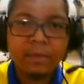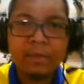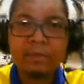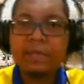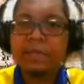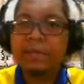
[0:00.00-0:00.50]

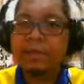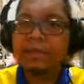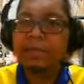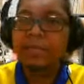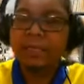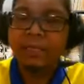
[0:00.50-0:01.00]
Anybody?
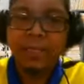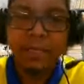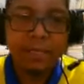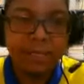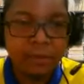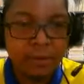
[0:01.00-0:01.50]

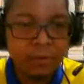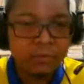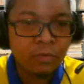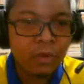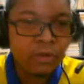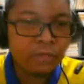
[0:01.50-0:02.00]
Yes, number
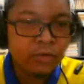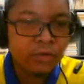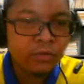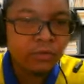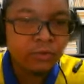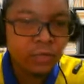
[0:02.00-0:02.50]
2 is
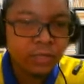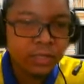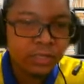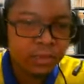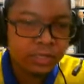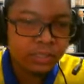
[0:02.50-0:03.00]
virtual
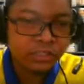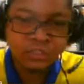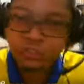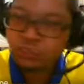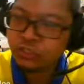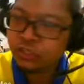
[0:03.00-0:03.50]

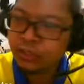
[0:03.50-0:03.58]
image.